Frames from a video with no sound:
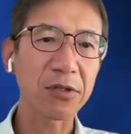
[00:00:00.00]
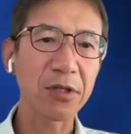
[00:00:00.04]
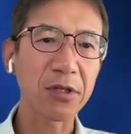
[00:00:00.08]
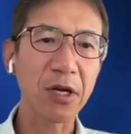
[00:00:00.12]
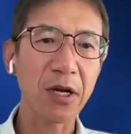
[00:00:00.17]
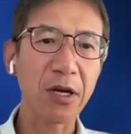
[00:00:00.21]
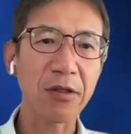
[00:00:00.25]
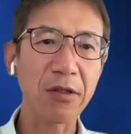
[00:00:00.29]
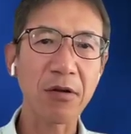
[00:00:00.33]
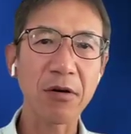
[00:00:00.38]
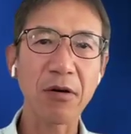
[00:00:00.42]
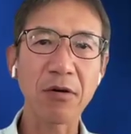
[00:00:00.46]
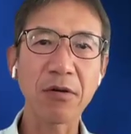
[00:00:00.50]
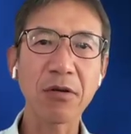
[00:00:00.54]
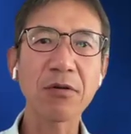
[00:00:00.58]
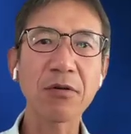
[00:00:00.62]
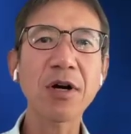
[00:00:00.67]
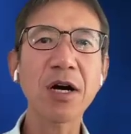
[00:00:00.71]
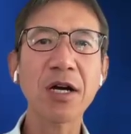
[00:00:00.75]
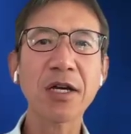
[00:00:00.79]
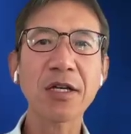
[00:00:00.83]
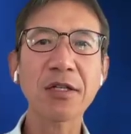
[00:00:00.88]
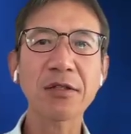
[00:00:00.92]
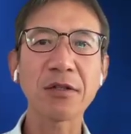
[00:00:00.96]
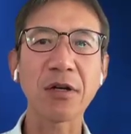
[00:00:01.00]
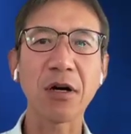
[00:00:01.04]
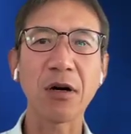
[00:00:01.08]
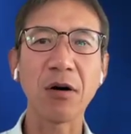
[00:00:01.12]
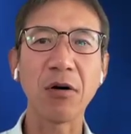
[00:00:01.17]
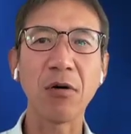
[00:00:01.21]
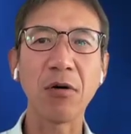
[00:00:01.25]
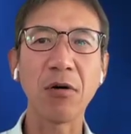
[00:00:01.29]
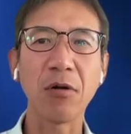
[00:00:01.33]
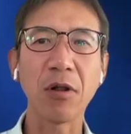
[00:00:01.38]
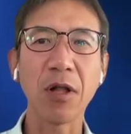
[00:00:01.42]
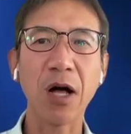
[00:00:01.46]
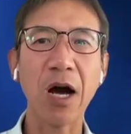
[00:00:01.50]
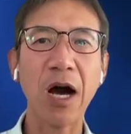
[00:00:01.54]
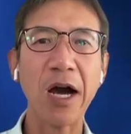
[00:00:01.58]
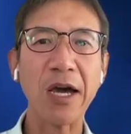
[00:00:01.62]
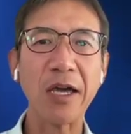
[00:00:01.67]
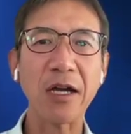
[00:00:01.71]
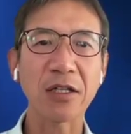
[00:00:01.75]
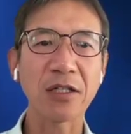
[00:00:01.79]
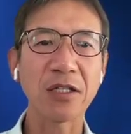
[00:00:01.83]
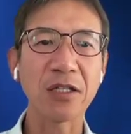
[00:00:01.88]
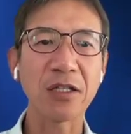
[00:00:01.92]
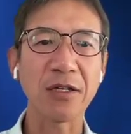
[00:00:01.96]
no, you guys are all
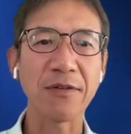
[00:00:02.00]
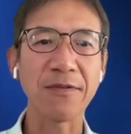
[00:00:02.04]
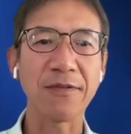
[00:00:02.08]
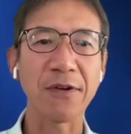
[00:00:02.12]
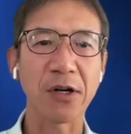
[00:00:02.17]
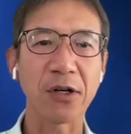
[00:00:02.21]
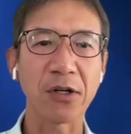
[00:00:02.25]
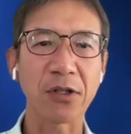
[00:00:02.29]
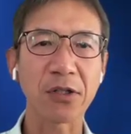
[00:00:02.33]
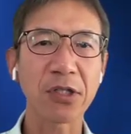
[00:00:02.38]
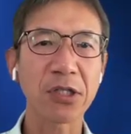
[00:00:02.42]
high achievers.